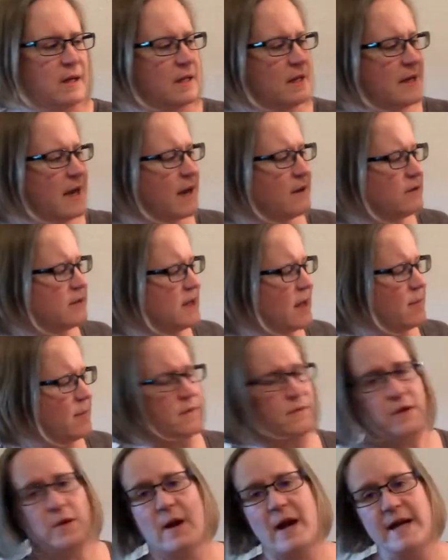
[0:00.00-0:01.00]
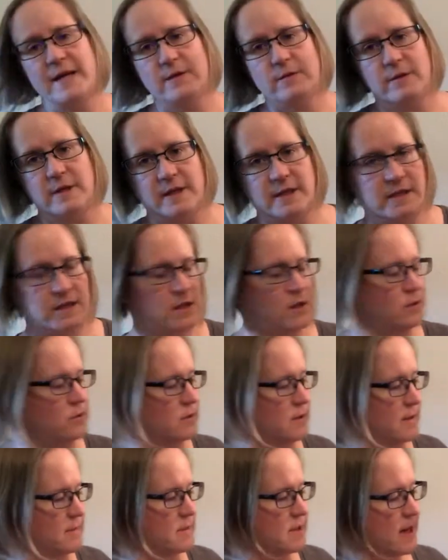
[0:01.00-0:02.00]
Now, some of you, I do this too
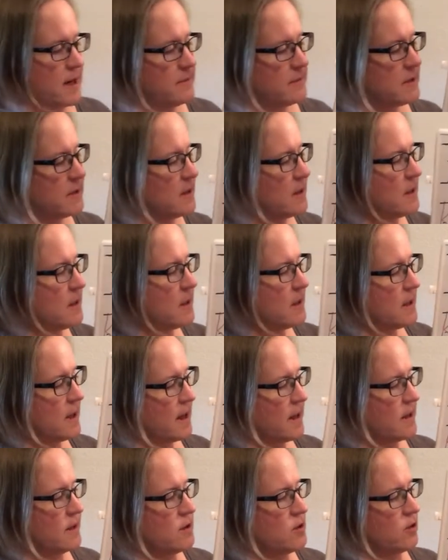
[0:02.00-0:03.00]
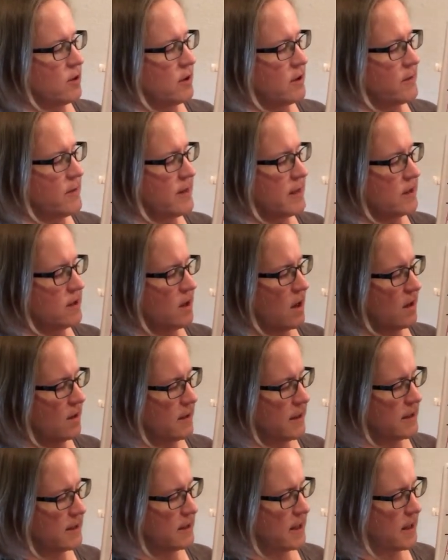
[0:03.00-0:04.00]
sometimes. You're going to make a tall
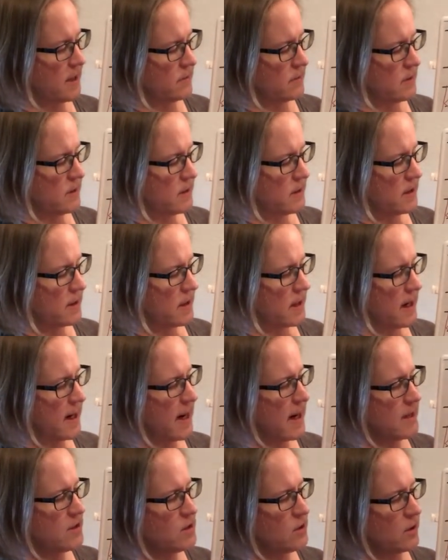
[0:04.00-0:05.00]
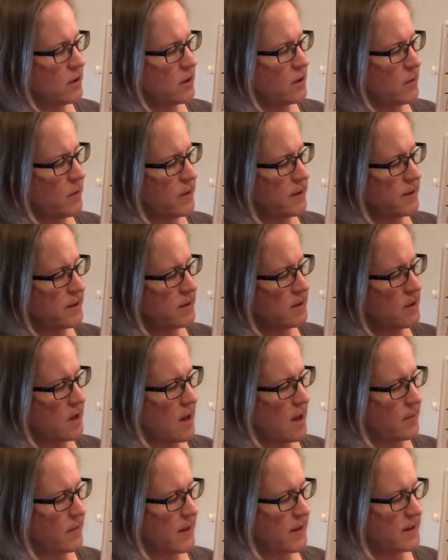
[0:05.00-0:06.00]
line down, and you're going to want to
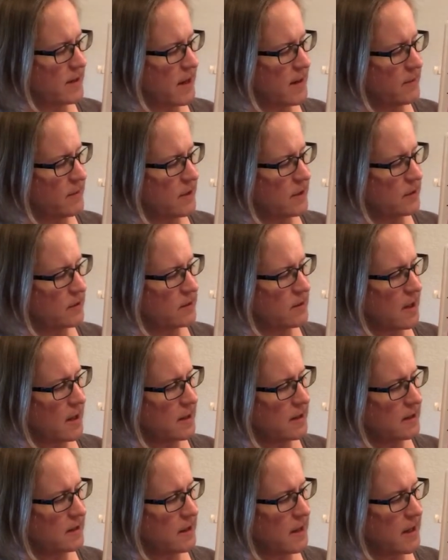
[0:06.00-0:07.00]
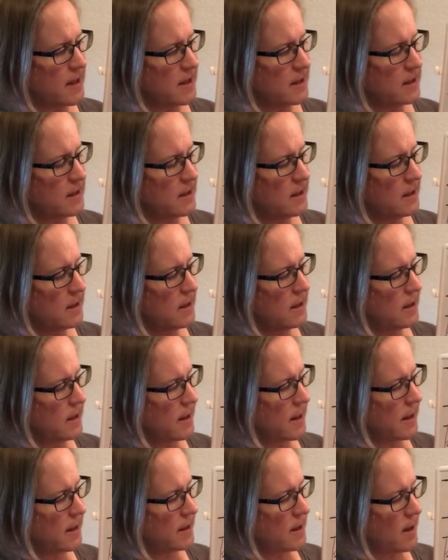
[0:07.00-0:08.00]
stop at that middle dotted line
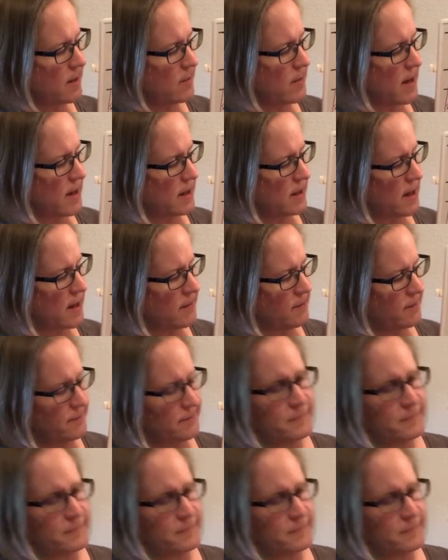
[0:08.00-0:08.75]
and come back up.